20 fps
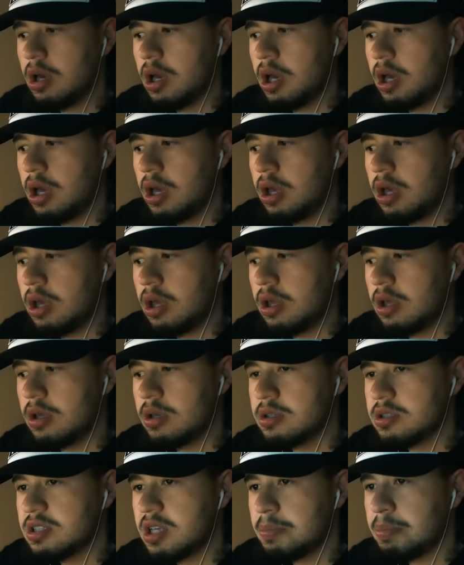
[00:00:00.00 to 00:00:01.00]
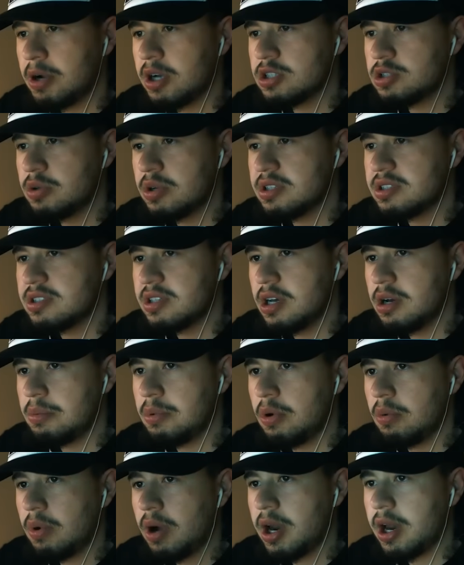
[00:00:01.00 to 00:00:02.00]
Hey, step onto a
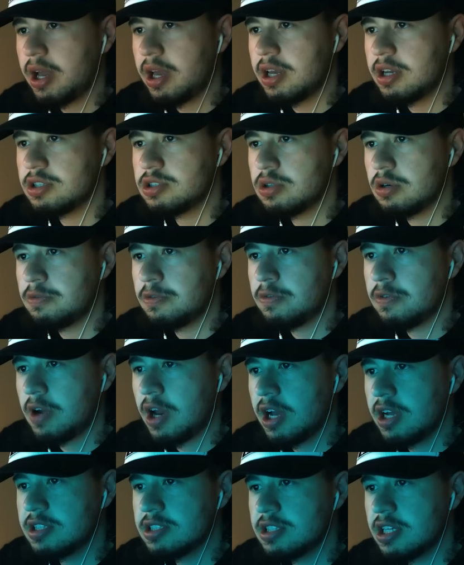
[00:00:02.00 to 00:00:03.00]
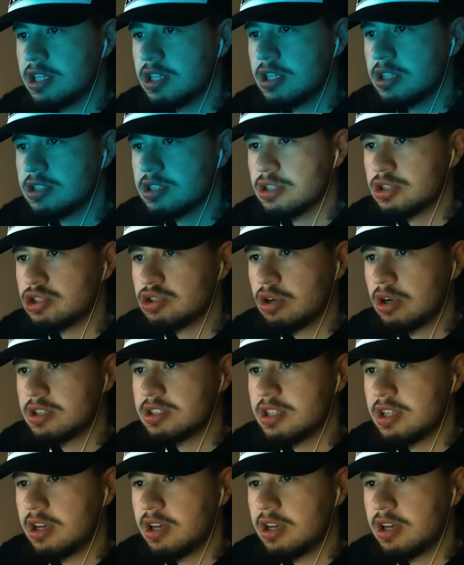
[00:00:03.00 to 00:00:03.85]
sailboat. Why'd I get a trophy for that? Is that is there sharks in